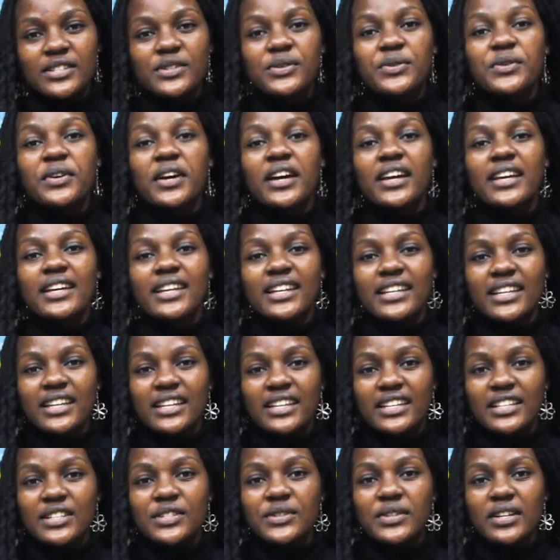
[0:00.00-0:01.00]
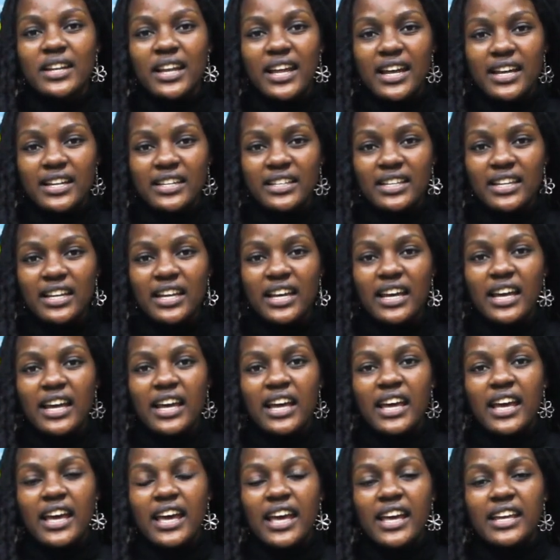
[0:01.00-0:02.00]
So I read to learn,
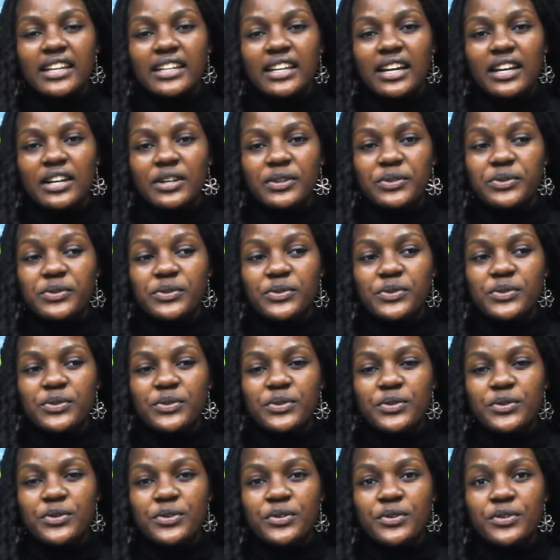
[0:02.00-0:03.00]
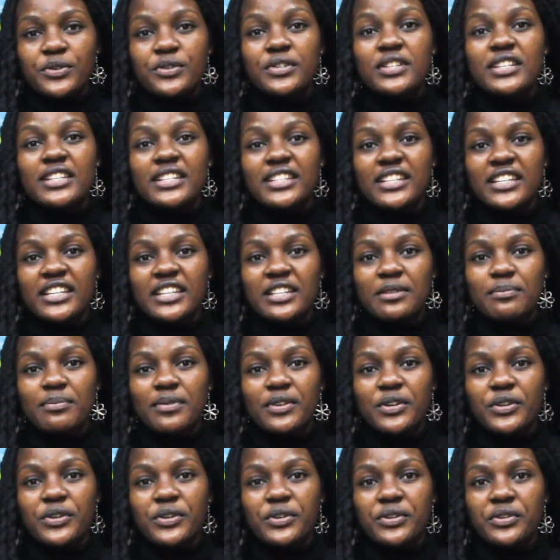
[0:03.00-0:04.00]
and I also read
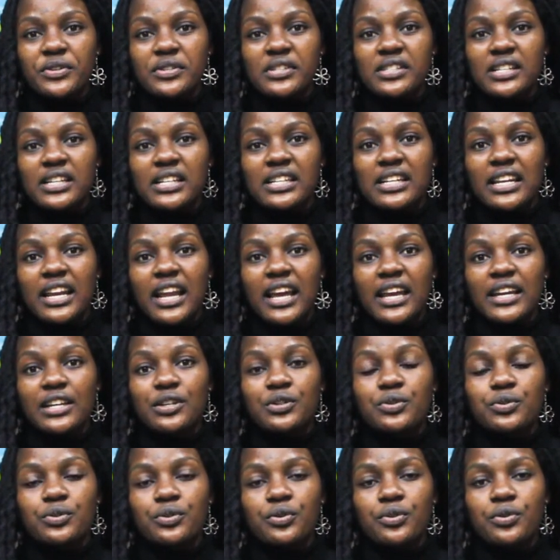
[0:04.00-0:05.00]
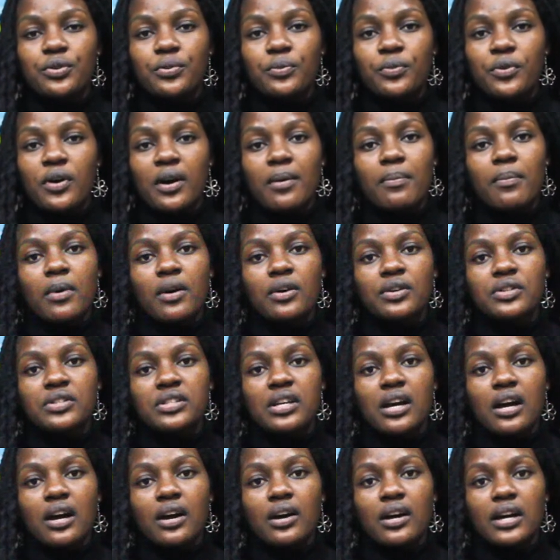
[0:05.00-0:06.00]
because I'd like to know more
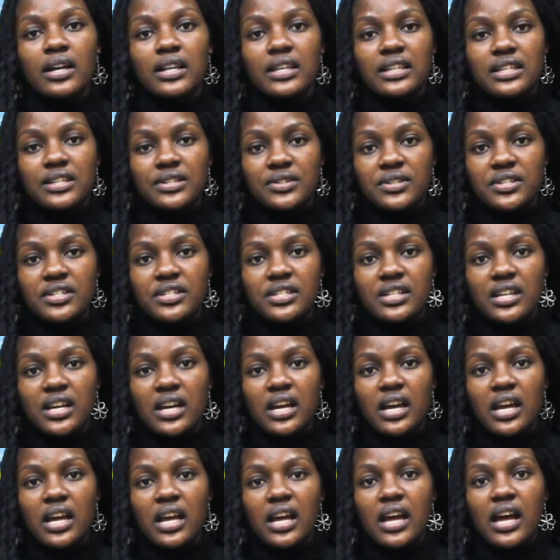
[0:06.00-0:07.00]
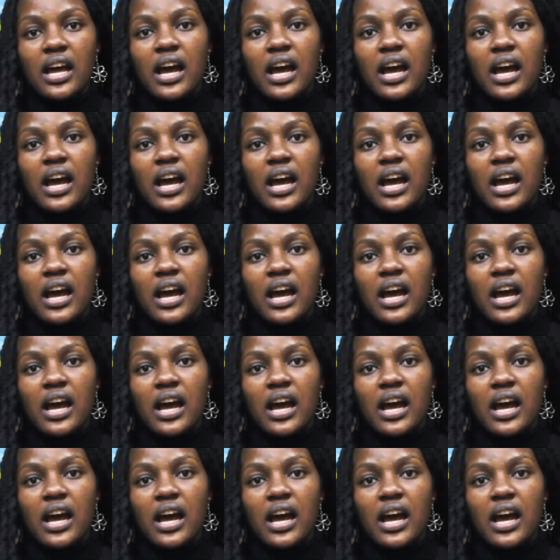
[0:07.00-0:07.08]
about our uh, literature.